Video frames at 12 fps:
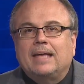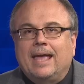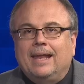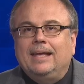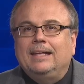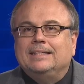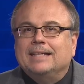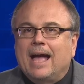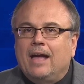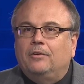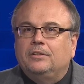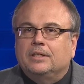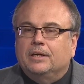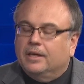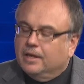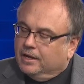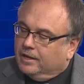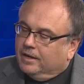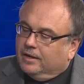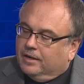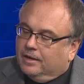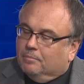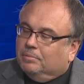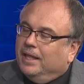heading down to
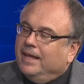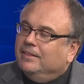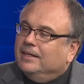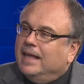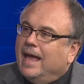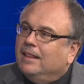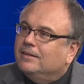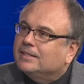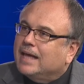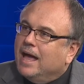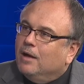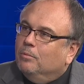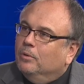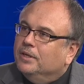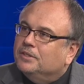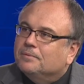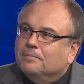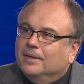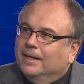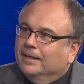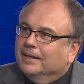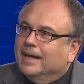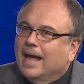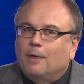play the Dallas Cowboys. And
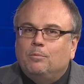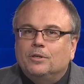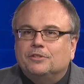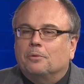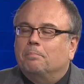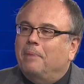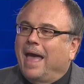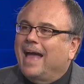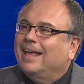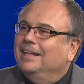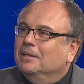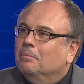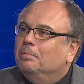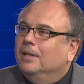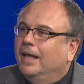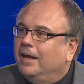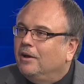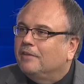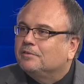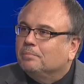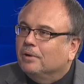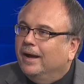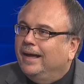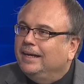the Cowboys are back in the playoffs,
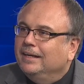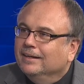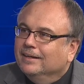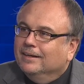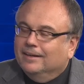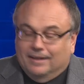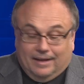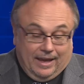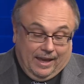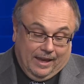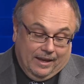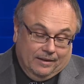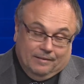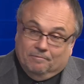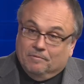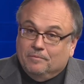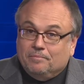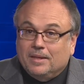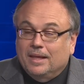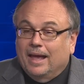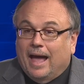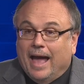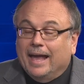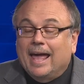Bryan. And
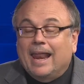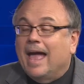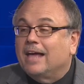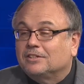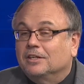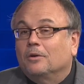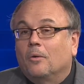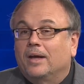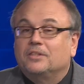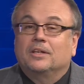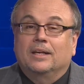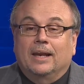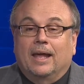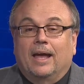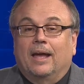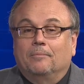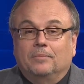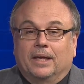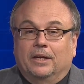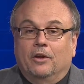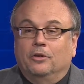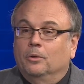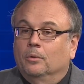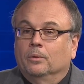I got to ask you a question. Uh, I know
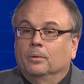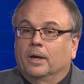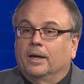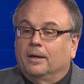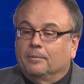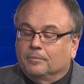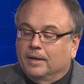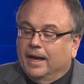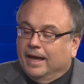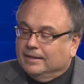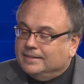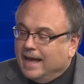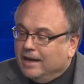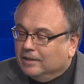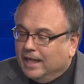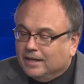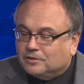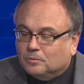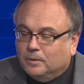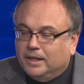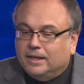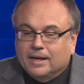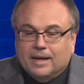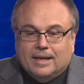you were uh, out of town last week.
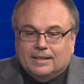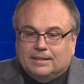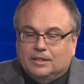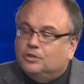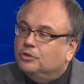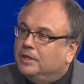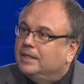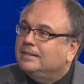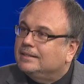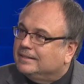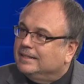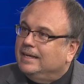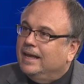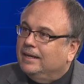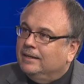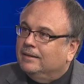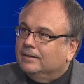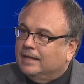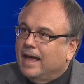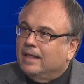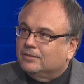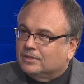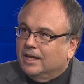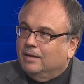Did you get to see any of the
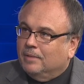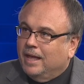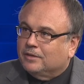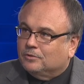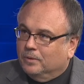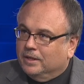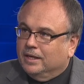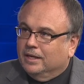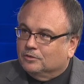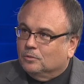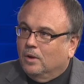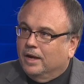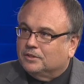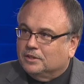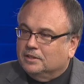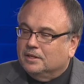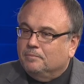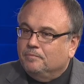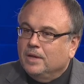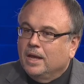Dallas game last week against Washington?